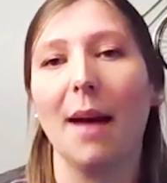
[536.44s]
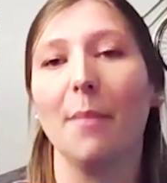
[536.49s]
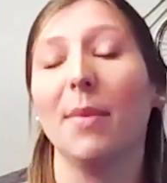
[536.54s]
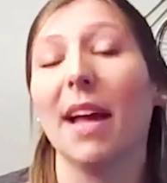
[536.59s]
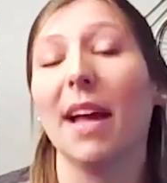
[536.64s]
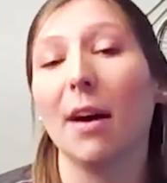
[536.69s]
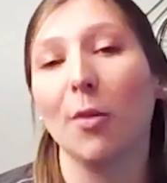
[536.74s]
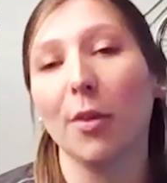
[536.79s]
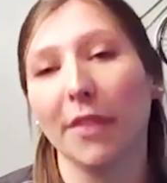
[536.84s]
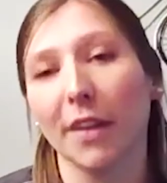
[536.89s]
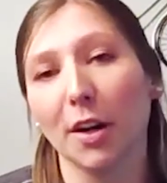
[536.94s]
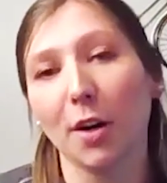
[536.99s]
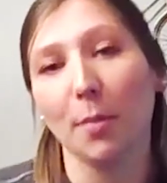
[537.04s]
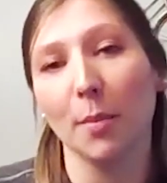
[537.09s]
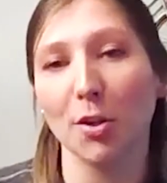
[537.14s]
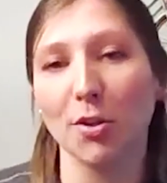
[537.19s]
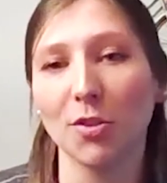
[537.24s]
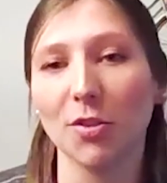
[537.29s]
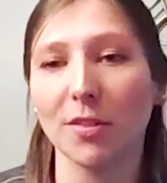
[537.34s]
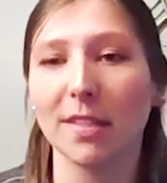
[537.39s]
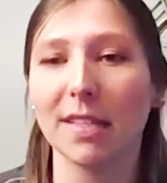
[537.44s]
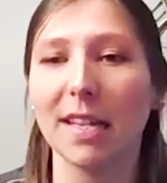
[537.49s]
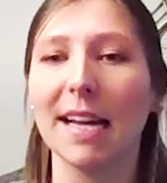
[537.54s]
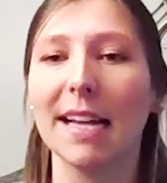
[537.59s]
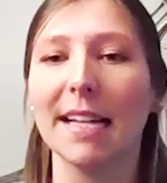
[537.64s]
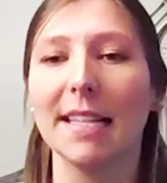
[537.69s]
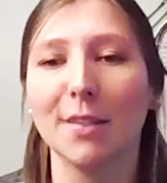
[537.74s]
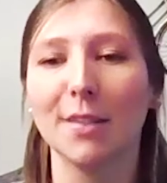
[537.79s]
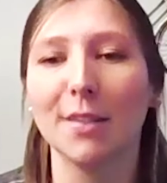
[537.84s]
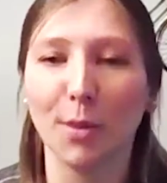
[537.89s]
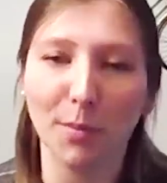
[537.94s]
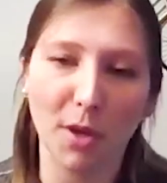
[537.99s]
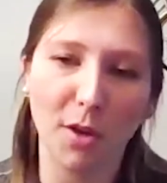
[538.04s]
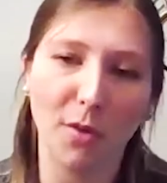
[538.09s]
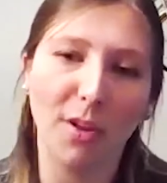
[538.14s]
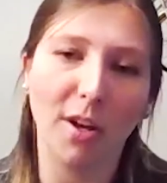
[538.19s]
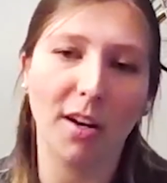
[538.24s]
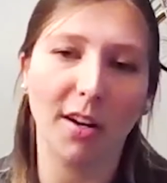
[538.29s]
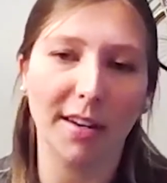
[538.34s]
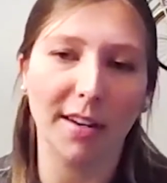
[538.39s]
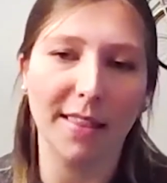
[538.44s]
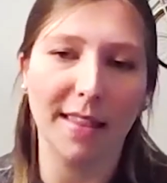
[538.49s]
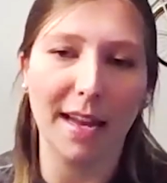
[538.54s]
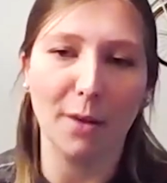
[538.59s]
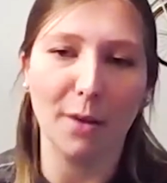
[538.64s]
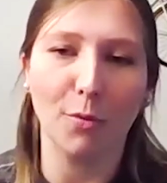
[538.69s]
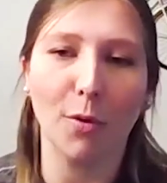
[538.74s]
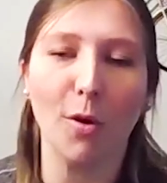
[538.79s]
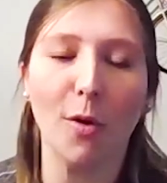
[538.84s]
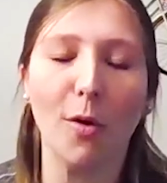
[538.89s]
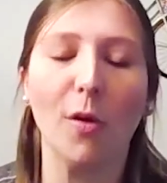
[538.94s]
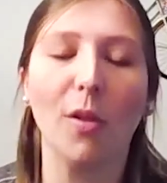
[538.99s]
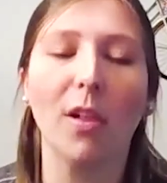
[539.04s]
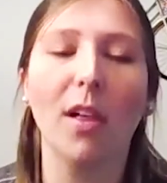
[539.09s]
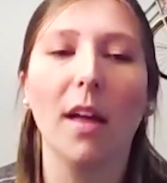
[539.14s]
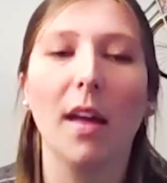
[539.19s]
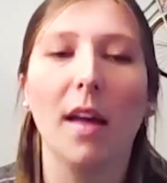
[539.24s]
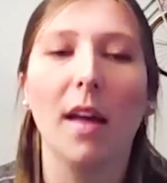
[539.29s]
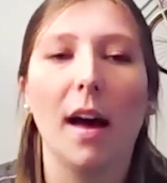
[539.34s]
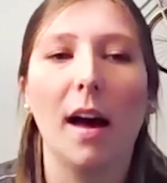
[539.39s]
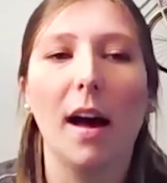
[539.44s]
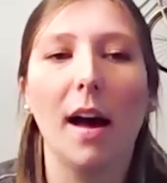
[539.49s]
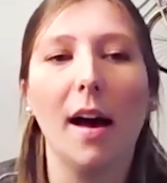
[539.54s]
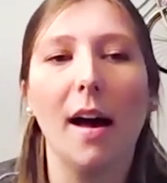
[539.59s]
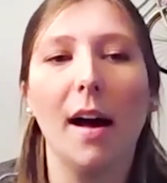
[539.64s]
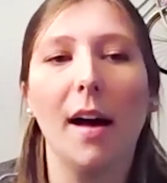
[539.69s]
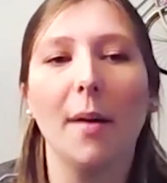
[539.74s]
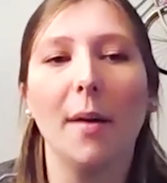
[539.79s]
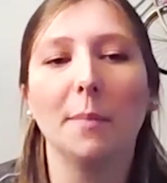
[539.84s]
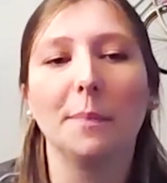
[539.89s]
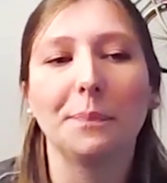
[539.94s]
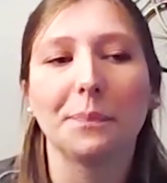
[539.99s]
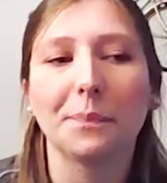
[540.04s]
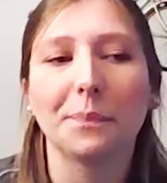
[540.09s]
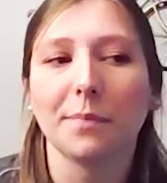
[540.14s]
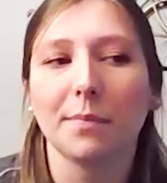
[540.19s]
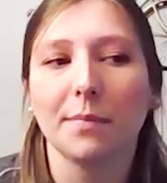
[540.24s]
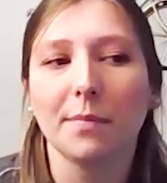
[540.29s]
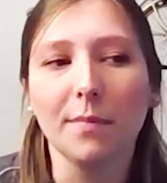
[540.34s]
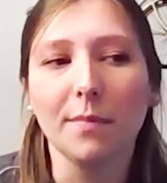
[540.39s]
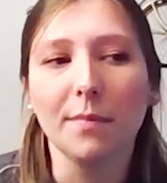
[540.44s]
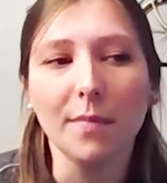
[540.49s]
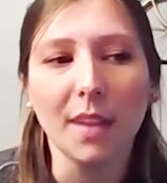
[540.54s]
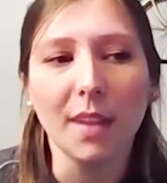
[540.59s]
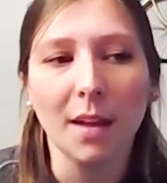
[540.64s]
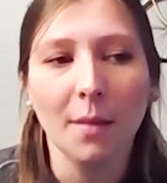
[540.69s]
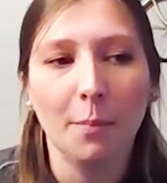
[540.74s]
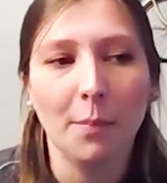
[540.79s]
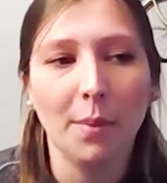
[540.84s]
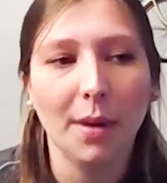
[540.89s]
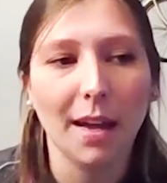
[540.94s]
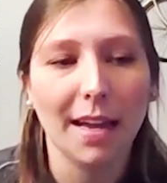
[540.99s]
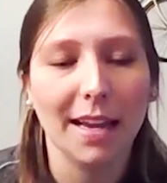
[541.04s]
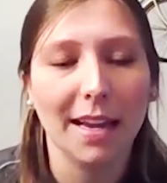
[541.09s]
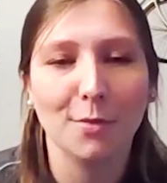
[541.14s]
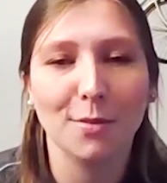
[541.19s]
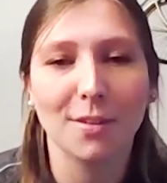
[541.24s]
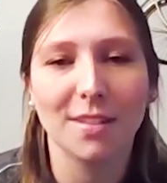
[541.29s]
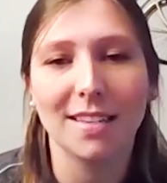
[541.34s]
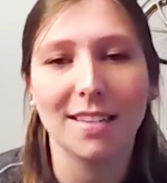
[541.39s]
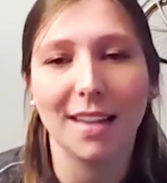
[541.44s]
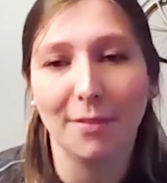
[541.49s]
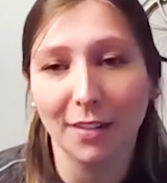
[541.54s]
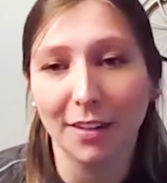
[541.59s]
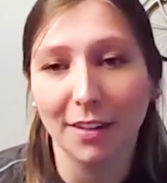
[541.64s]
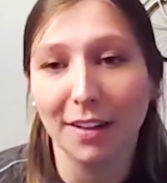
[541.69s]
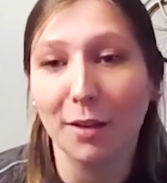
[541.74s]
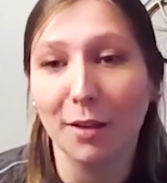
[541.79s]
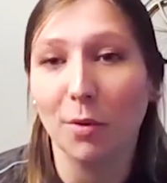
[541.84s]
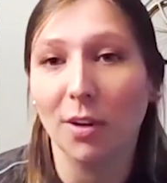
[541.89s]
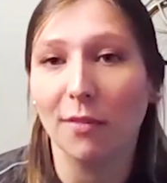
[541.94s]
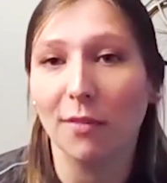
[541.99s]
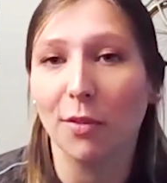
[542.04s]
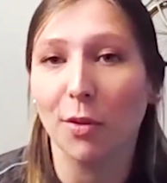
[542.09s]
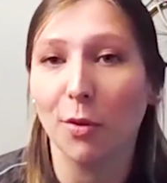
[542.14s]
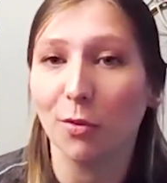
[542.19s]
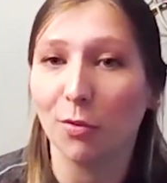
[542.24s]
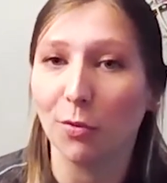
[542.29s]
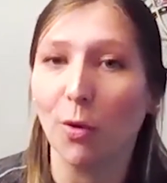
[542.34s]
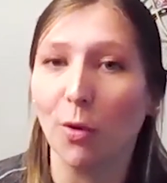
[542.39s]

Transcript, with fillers: I'm now on the commercial side, so I'm no longer in that role. Um, but it was definitely one of those